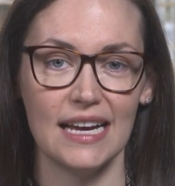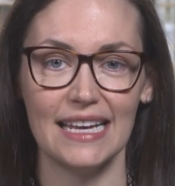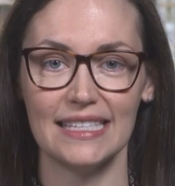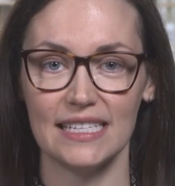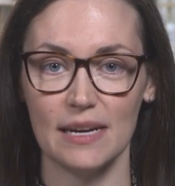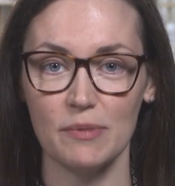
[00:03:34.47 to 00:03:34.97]

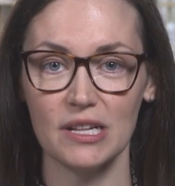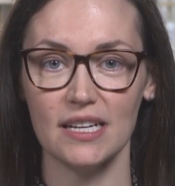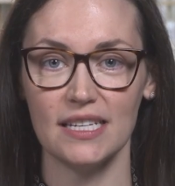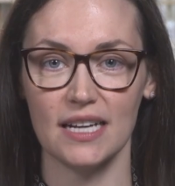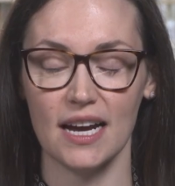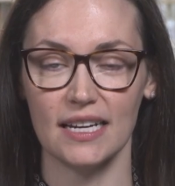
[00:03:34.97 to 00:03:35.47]
It's
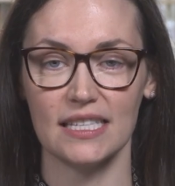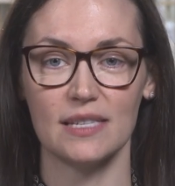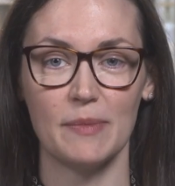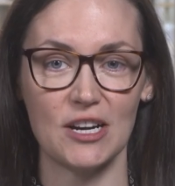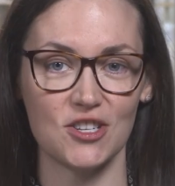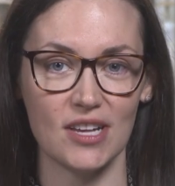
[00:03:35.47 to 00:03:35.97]
typically done at
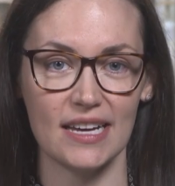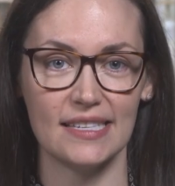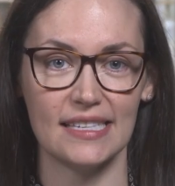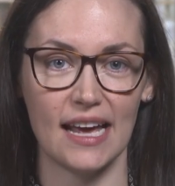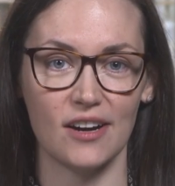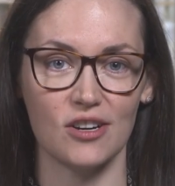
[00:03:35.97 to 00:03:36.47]

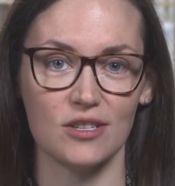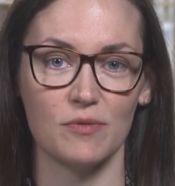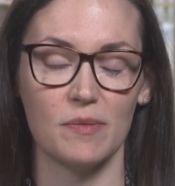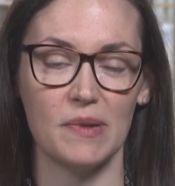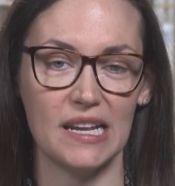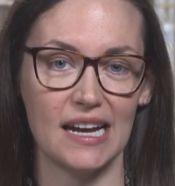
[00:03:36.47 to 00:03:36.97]
specialized centers
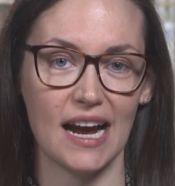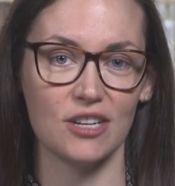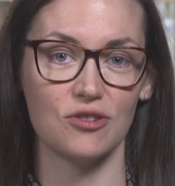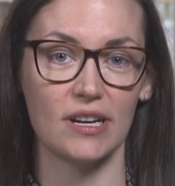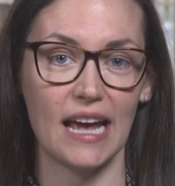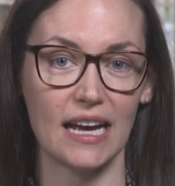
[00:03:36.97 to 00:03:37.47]
with
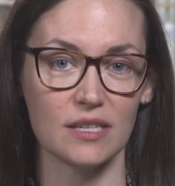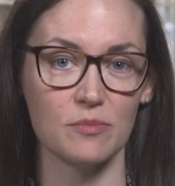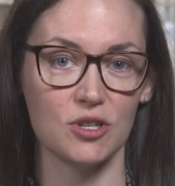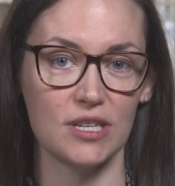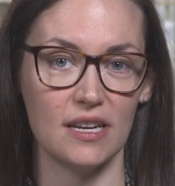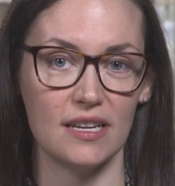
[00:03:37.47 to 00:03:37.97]
pediatric
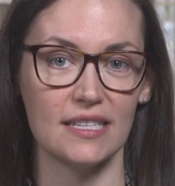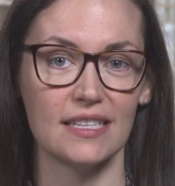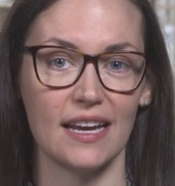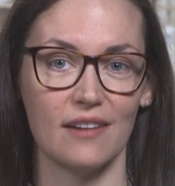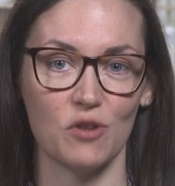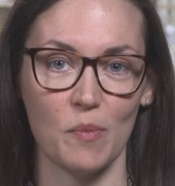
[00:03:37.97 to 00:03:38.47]

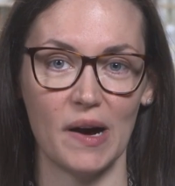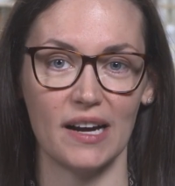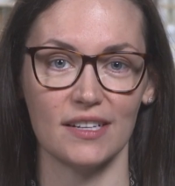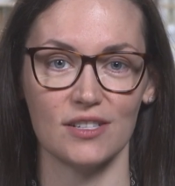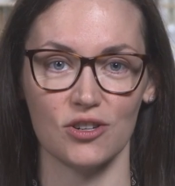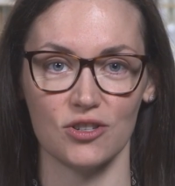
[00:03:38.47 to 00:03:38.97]
expertise in
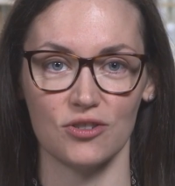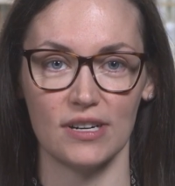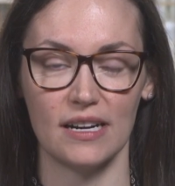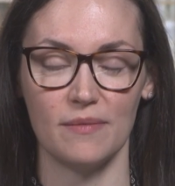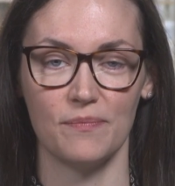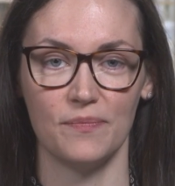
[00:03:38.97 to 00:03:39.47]
robotic
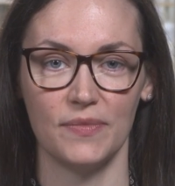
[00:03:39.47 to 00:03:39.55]
surgery.